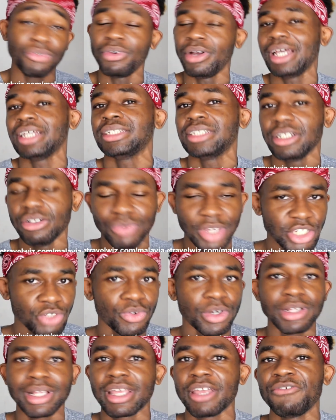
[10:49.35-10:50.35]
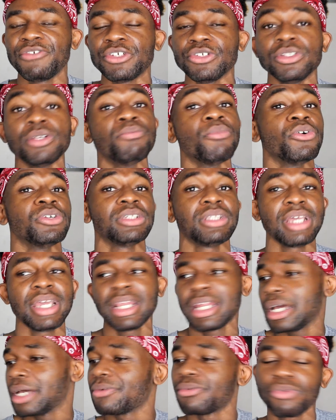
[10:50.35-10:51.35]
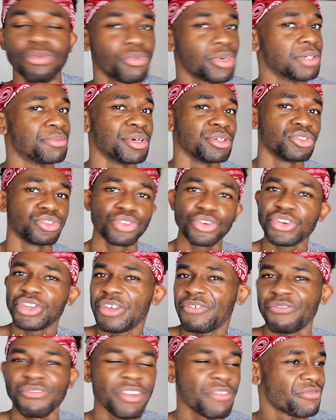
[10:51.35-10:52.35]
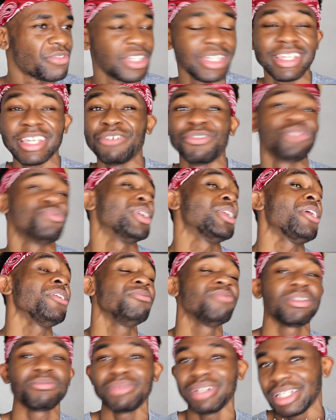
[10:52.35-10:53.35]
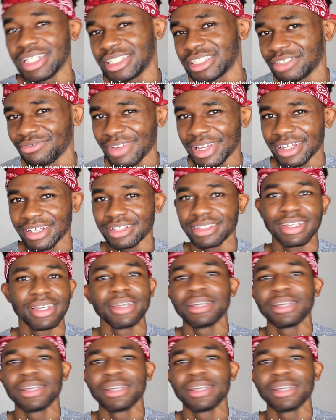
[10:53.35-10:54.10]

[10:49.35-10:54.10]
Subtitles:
As in, which one gives you the most data? What about 30, 50, even 100 Malaysian ringgit?